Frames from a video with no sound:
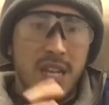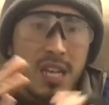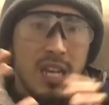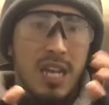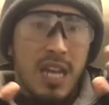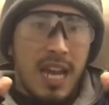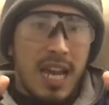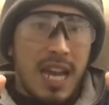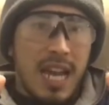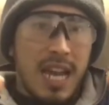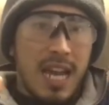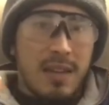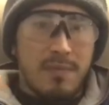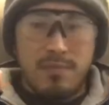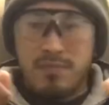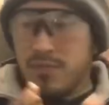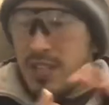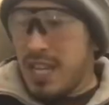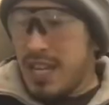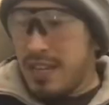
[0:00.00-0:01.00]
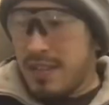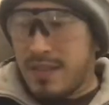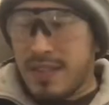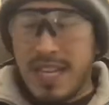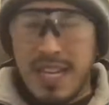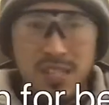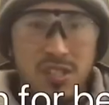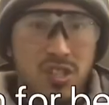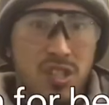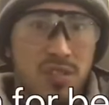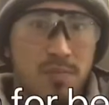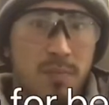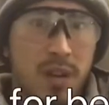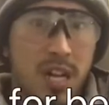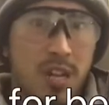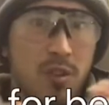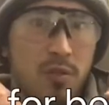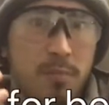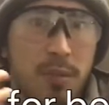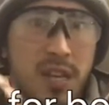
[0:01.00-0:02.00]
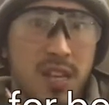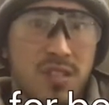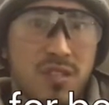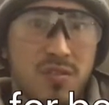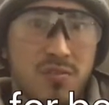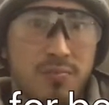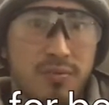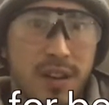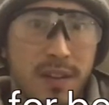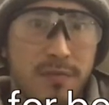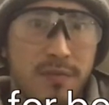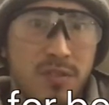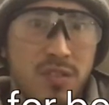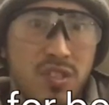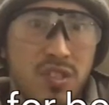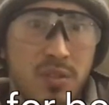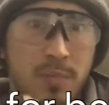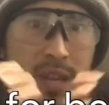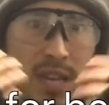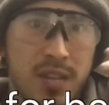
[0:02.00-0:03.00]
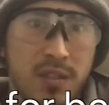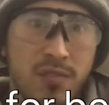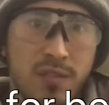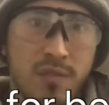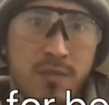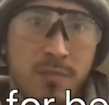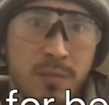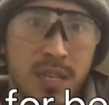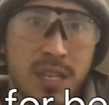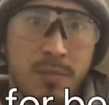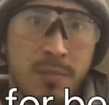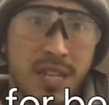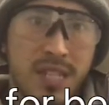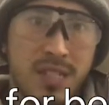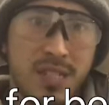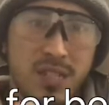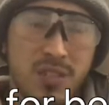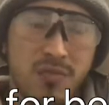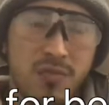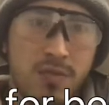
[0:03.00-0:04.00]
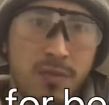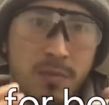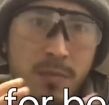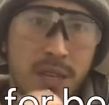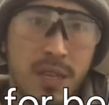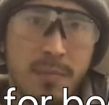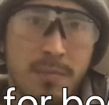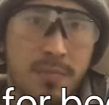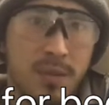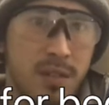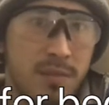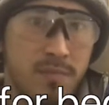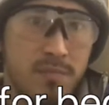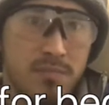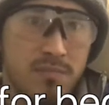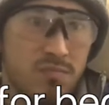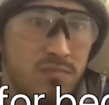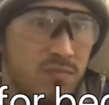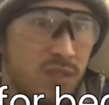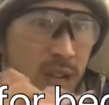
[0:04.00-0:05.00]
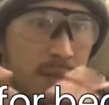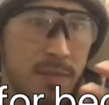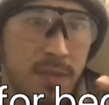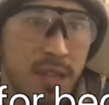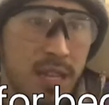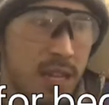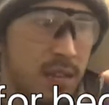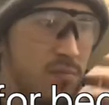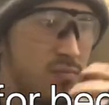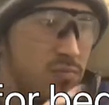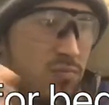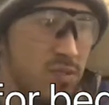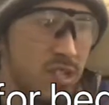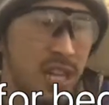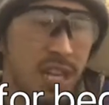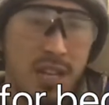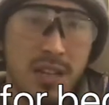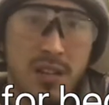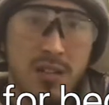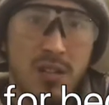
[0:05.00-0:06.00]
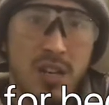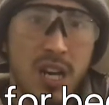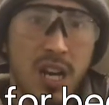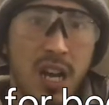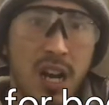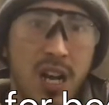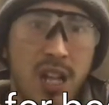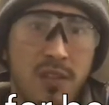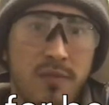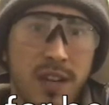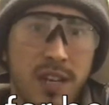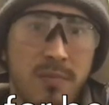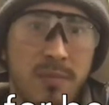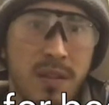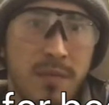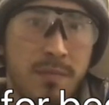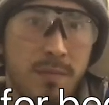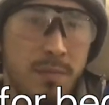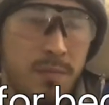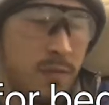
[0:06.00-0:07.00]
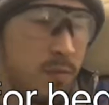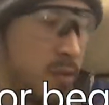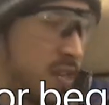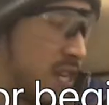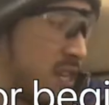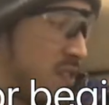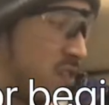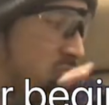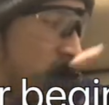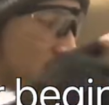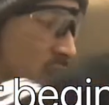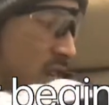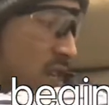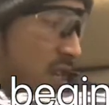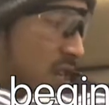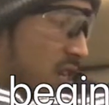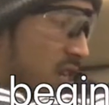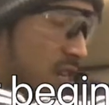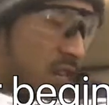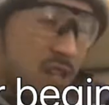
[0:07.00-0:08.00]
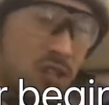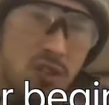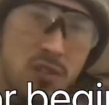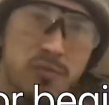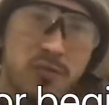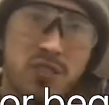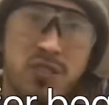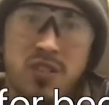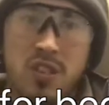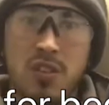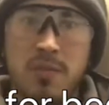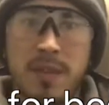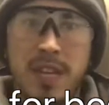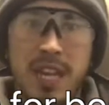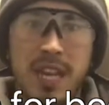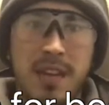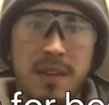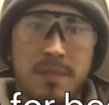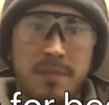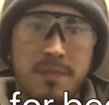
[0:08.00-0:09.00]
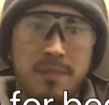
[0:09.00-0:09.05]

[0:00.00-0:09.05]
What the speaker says: And yeah, that's just my own personal preference. You may agree with me, you may disagree with me, but other than that, yeah, I highly recommend for beginners, the options over here.